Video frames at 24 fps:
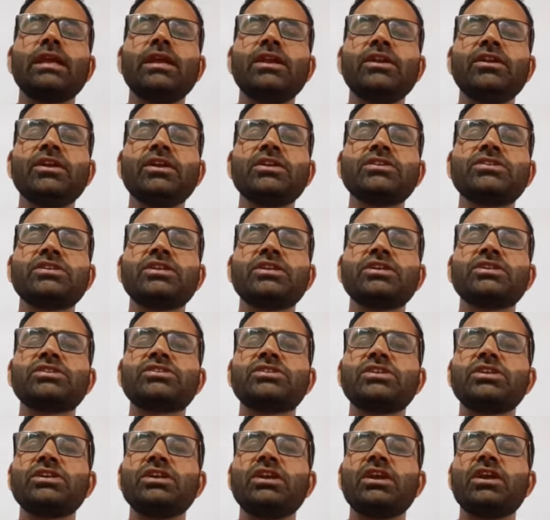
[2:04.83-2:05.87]
intergenic
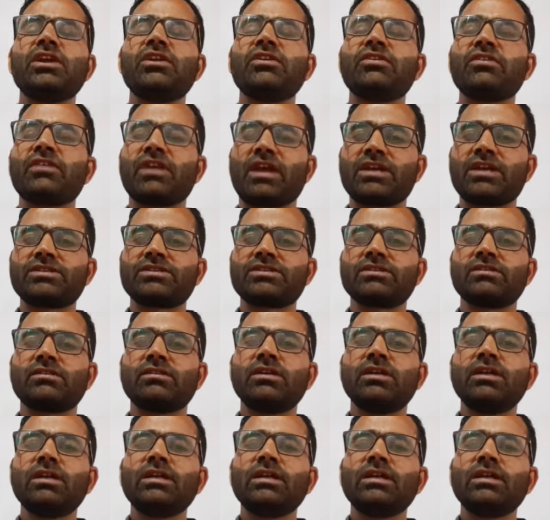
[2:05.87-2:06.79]
gene interaction,